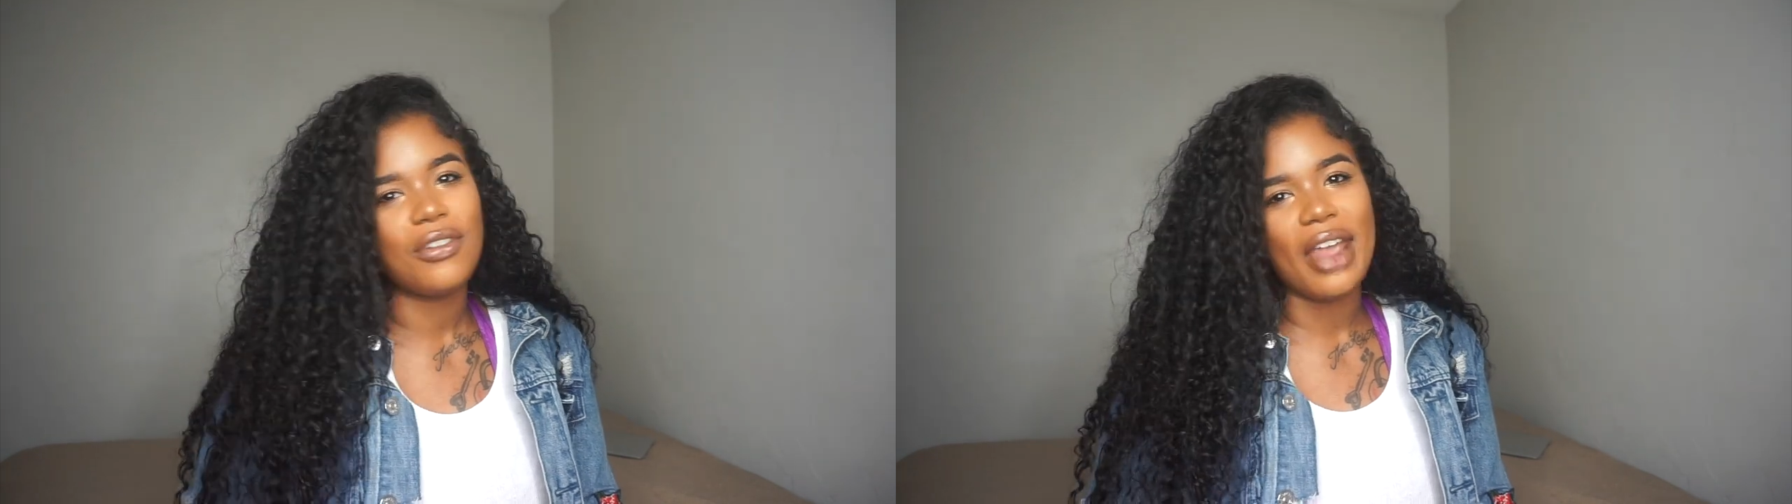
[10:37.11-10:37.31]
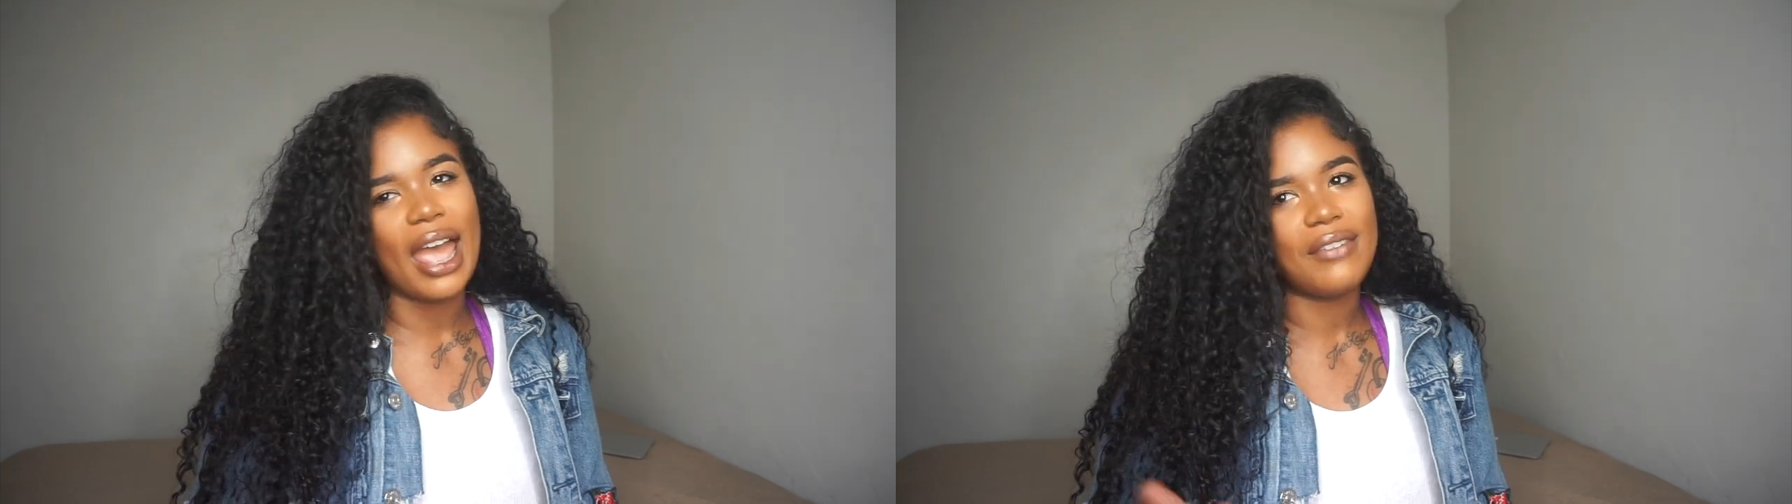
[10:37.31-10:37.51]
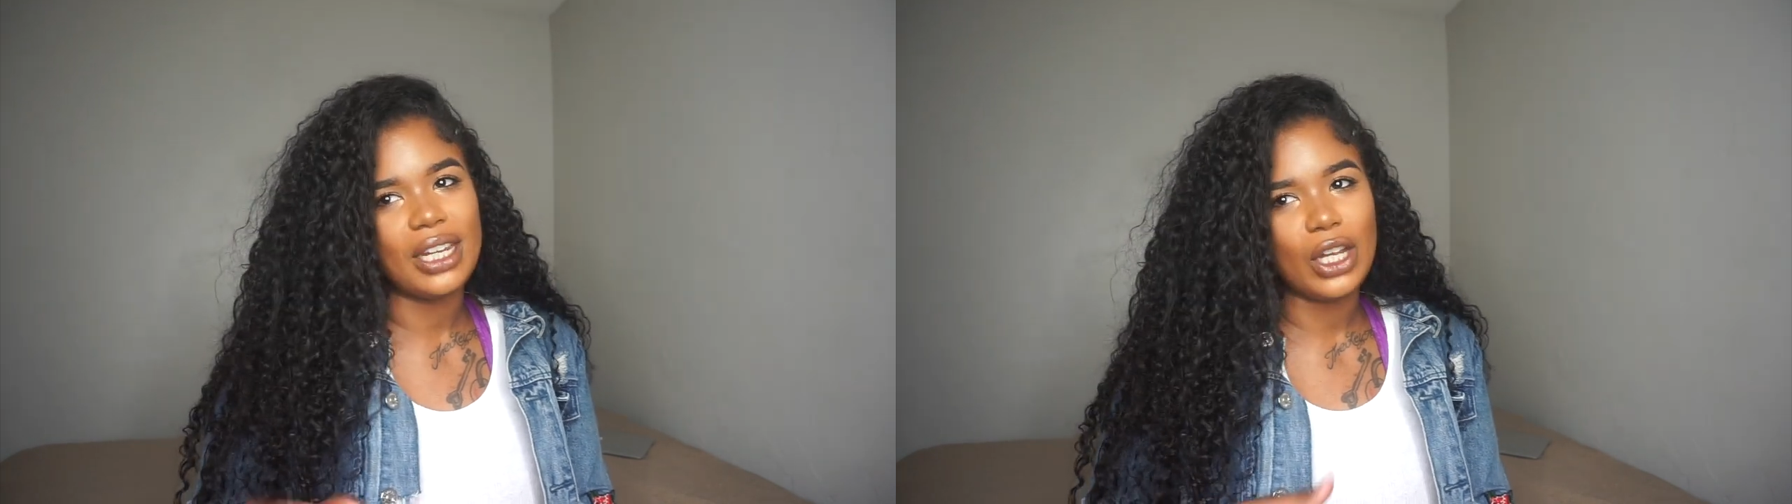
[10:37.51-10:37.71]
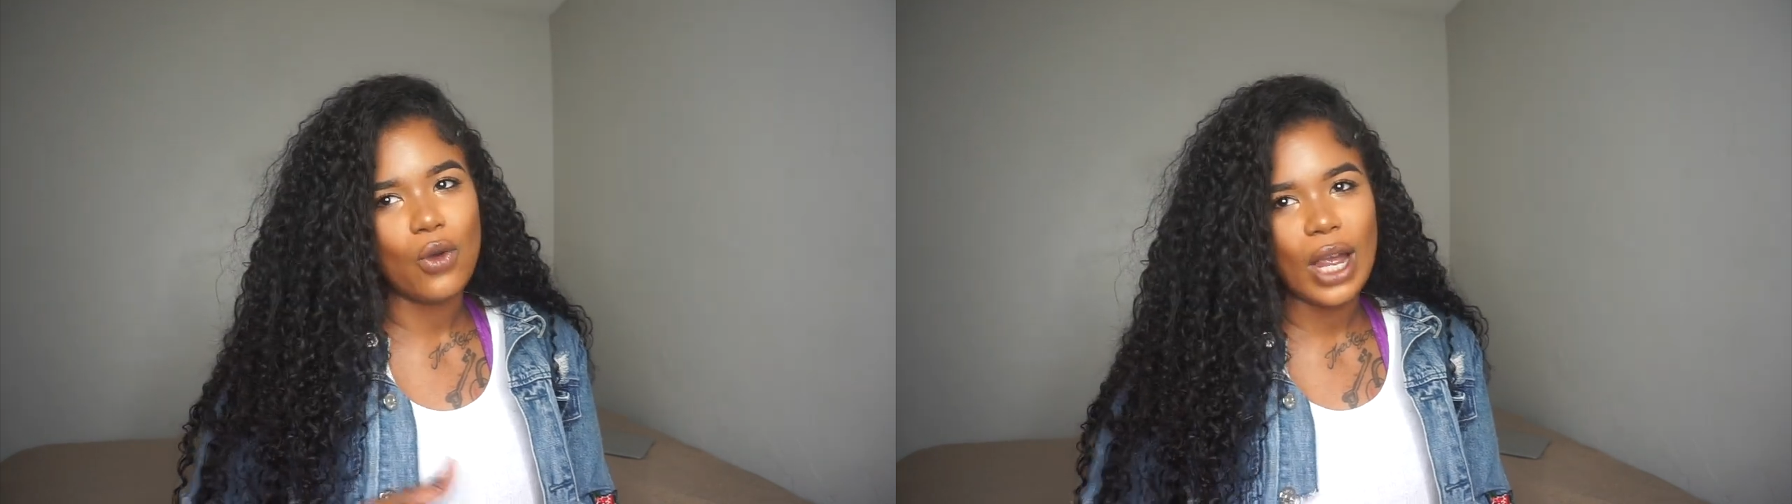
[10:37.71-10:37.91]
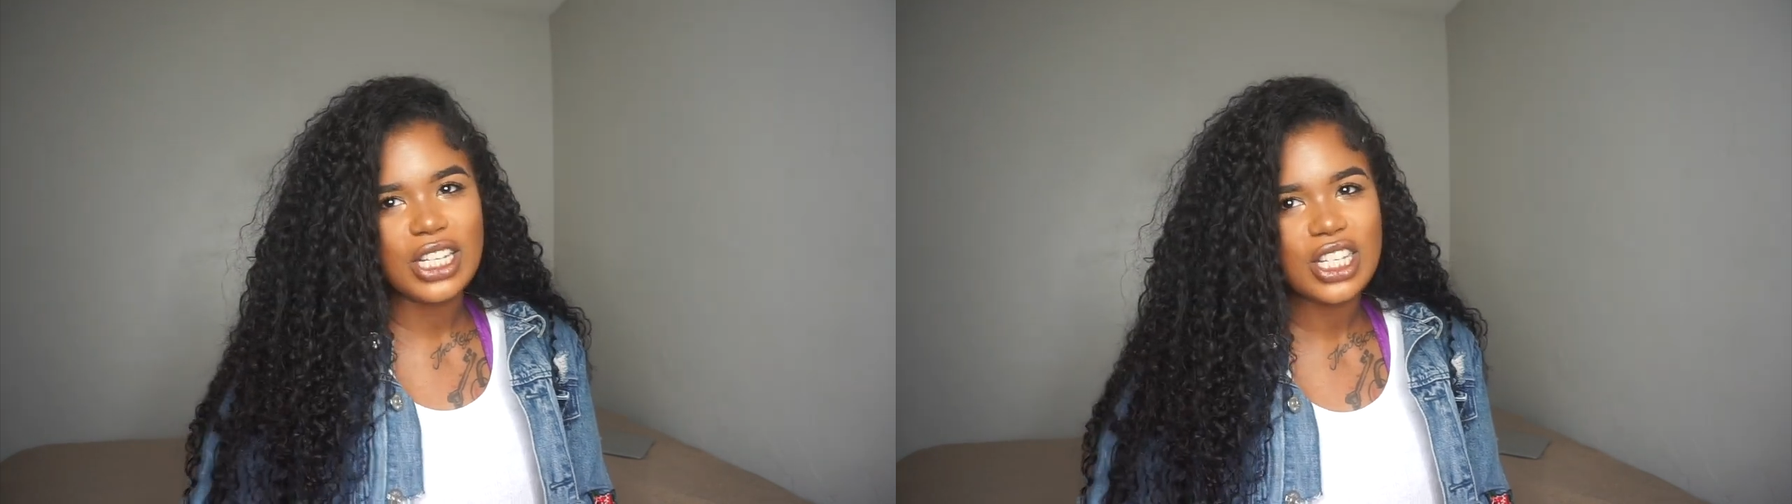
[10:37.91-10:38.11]
if you have any
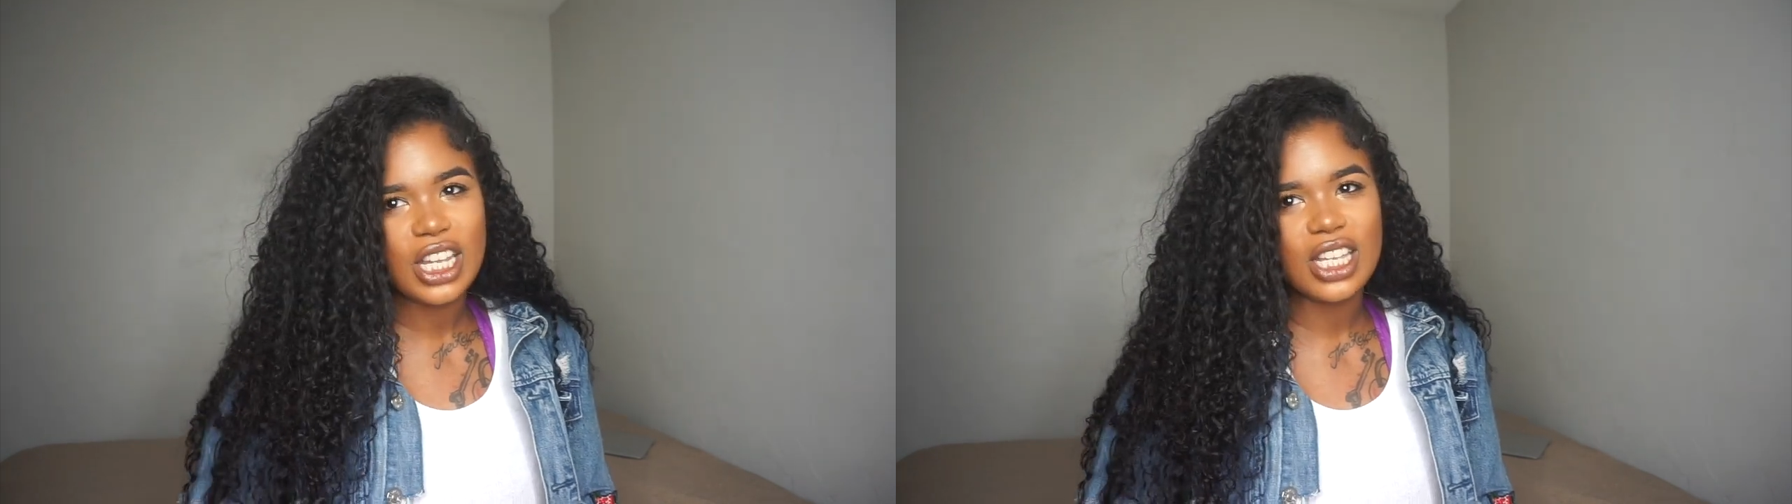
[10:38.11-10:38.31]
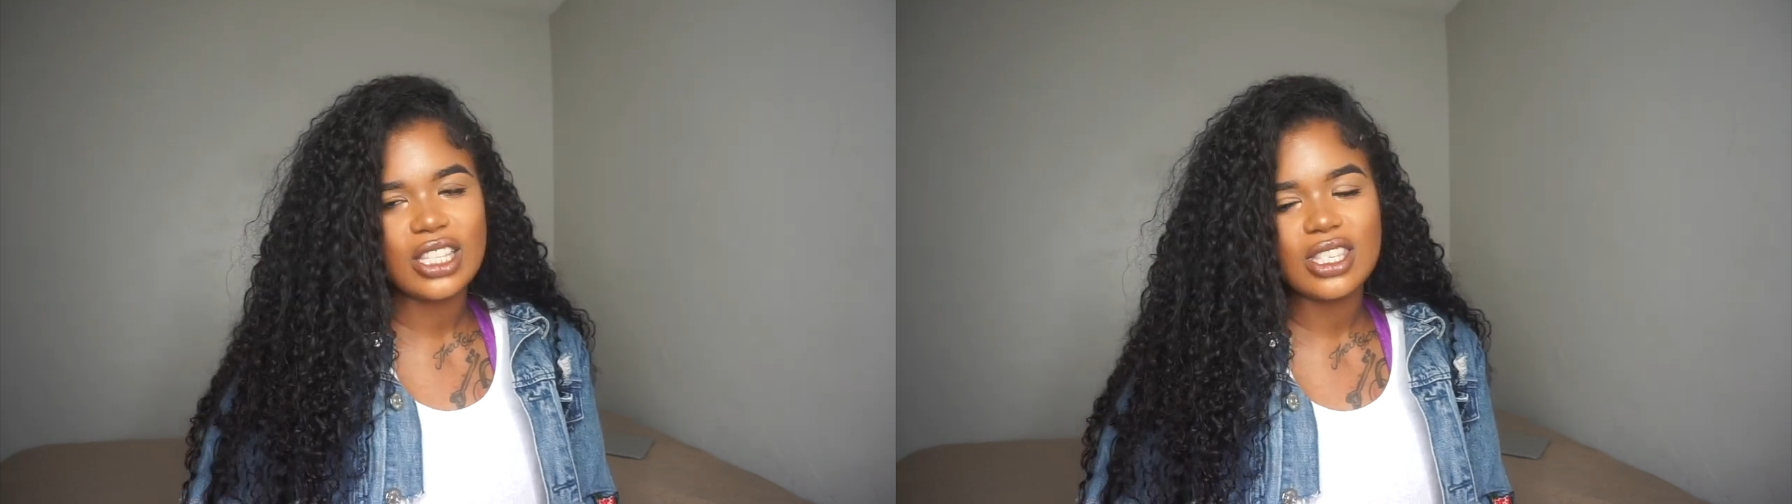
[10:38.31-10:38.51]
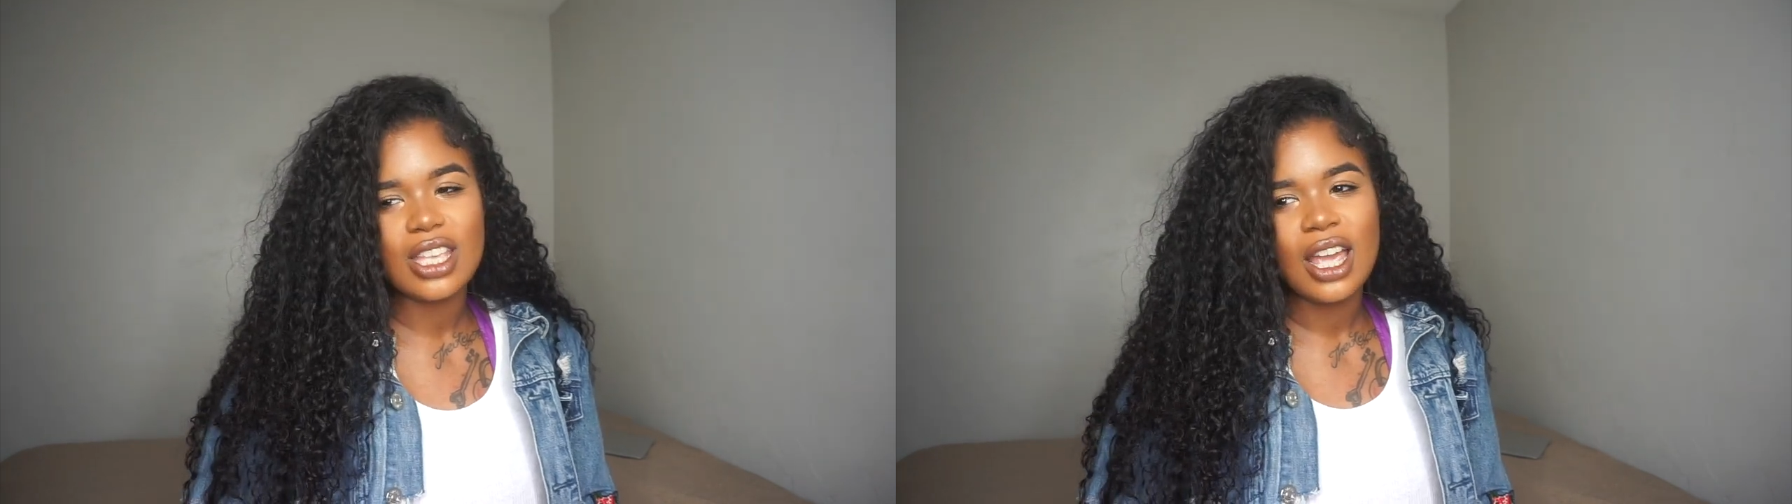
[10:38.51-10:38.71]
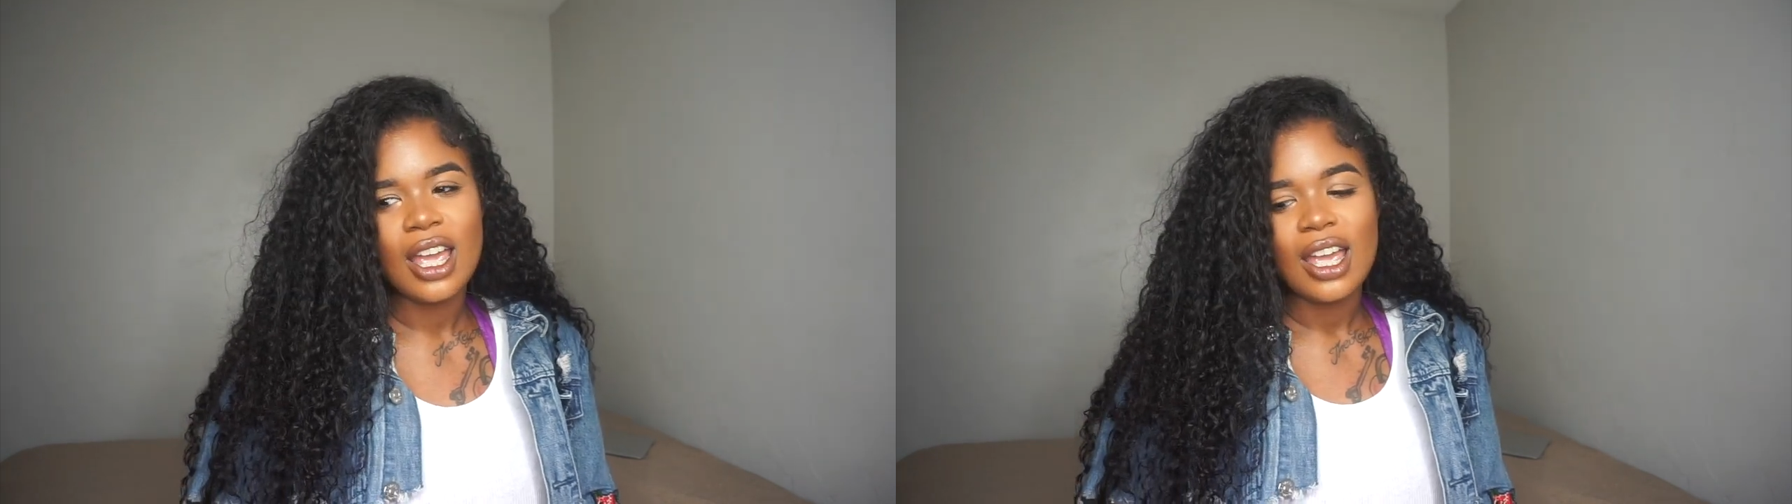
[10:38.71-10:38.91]
questions